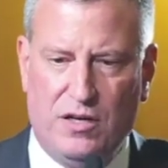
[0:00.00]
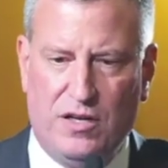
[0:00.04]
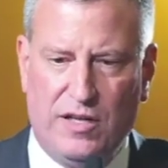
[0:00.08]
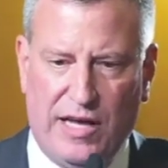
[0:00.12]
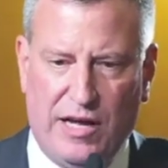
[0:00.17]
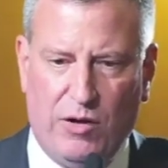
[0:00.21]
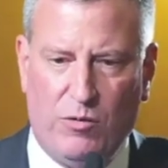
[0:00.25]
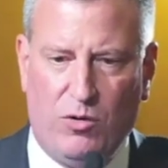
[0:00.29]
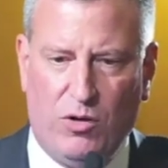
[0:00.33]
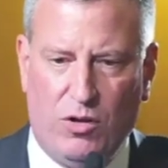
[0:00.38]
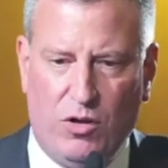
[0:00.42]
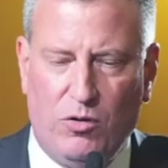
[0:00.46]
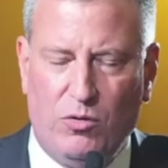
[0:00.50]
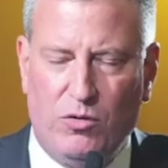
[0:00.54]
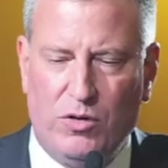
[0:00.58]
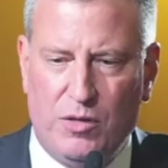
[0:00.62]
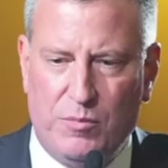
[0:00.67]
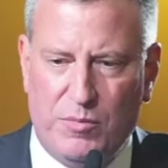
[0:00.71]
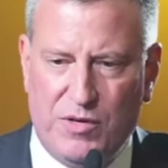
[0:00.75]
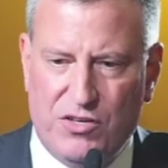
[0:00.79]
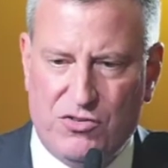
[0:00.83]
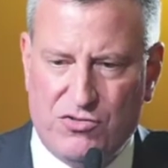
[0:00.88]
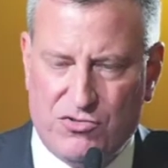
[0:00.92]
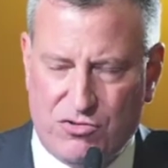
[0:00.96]
That will
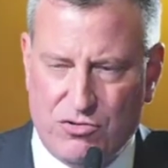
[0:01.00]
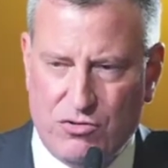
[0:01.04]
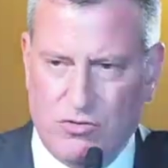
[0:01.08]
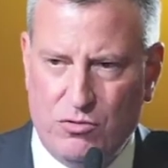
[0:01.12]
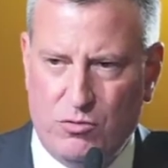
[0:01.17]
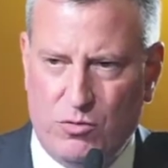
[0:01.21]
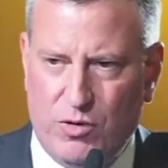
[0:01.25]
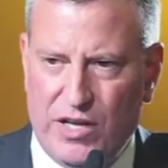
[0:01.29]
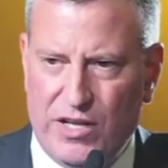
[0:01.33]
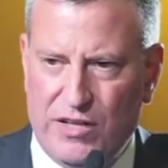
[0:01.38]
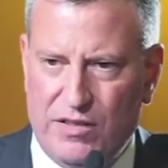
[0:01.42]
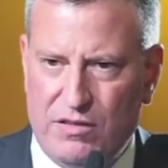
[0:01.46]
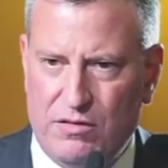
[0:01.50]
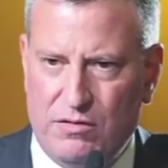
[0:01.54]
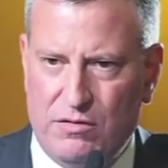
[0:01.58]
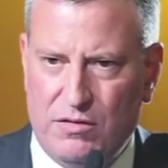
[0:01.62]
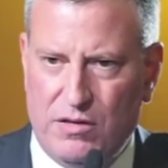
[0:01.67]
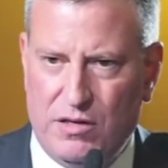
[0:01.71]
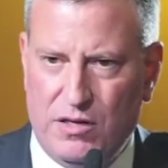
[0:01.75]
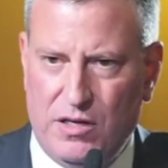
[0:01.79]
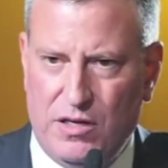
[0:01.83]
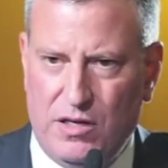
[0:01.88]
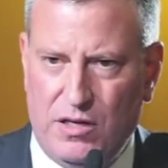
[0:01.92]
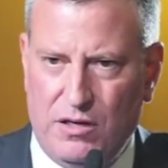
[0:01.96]
only be true when
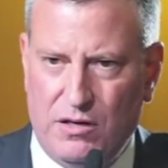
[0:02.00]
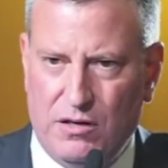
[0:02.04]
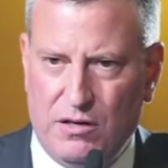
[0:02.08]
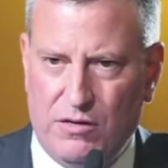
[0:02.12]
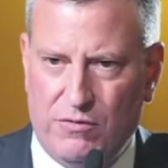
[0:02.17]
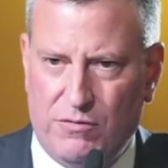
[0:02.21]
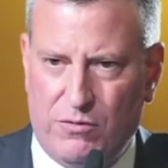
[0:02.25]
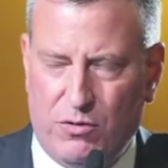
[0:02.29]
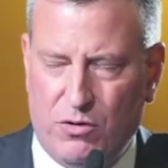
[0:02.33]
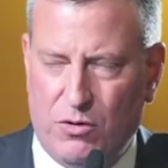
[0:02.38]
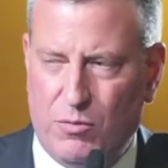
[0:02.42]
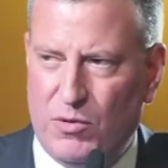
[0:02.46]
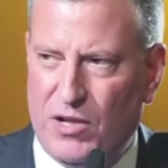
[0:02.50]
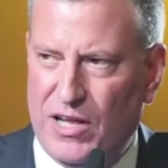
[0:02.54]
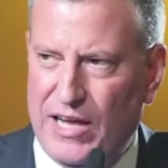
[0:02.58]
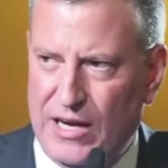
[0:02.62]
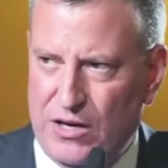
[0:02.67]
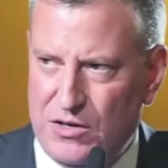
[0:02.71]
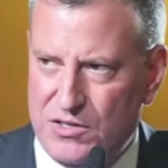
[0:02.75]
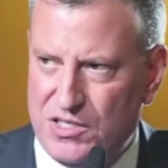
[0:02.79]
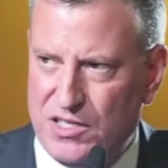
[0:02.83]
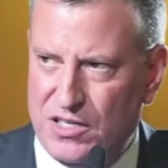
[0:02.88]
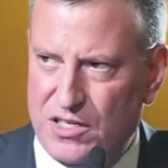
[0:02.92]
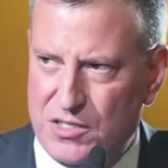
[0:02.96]
the affordable
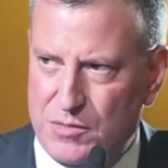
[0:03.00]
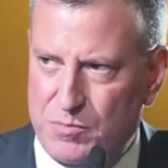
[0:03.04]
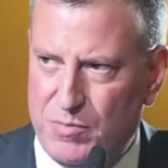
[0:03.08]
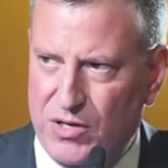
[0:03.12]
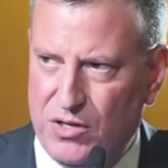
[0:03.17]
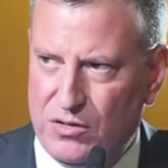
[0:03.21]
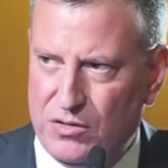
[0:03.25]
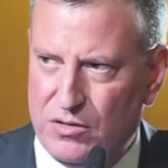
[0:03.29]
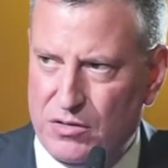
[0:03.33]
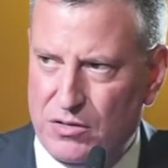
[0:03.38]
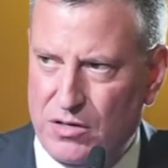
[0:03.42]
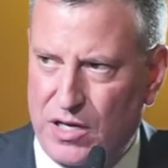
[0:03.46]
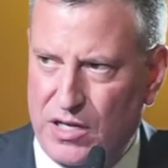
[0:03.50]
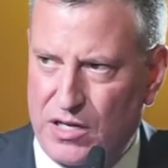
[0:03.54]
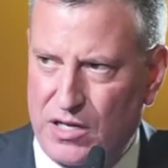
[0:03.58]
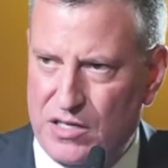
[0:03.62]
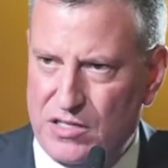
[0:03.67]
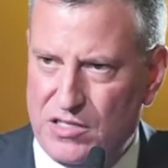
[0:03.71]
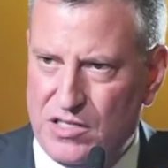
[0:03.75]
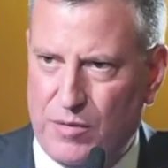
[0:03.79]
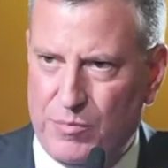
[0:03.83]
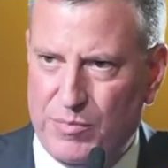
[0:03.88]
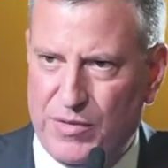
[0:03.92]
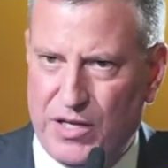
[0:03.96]
housing is built, and
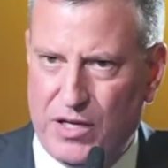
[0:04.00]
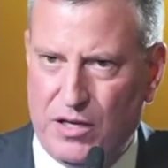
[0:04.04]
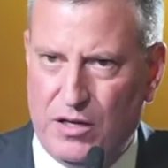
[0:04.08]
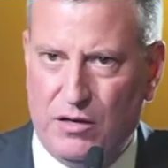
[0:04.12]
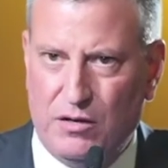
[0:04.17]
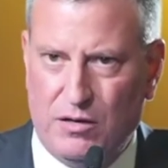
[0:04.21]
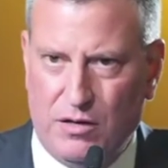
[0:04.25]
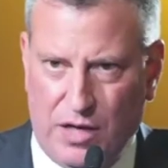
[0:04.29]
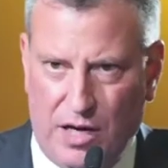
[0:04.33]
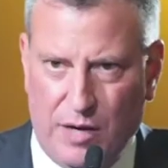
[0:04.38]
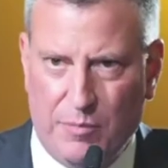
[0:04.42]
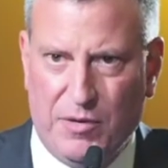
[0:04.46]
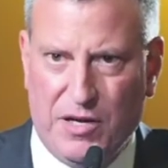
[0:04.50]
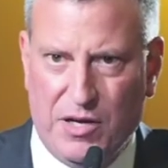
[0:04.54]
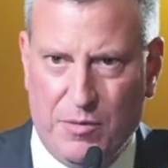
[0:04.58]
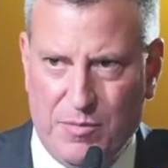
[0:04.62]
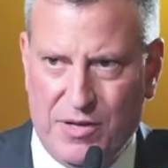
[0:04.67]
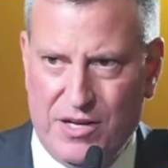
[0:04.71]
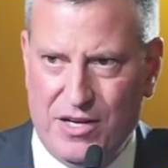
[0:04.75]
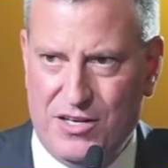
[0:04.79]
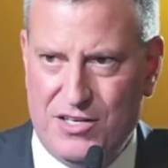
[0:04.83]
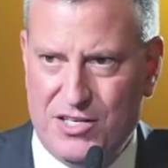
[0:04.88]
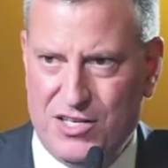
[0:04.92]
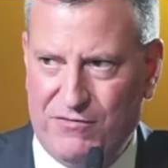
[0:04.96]
it's something I'm committed
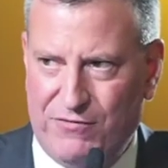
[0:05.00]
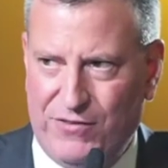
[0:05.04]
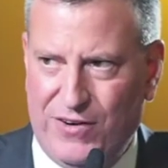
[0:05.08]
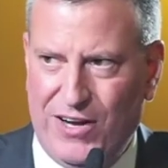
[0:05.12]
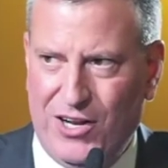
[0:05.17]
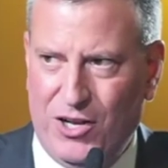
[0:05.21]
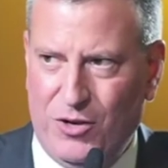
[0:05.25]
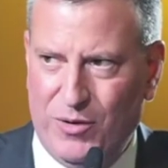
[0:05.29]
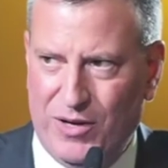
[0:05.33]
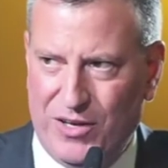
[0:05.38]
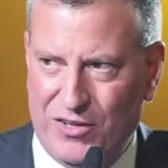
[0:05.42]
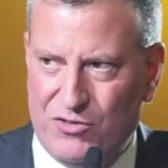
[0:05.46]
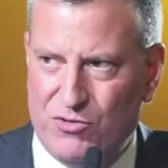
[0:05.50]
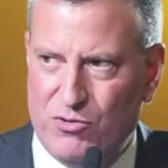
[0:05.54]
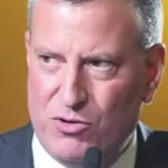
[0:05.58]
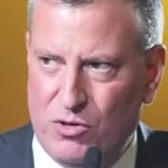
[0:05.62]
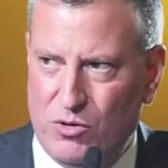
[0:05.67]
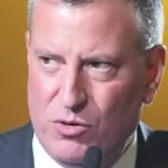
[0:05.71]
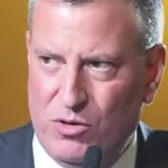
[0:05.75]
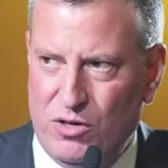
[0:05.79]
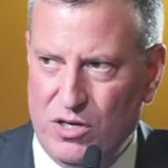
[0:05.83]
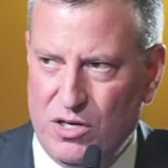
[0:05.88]
to following through.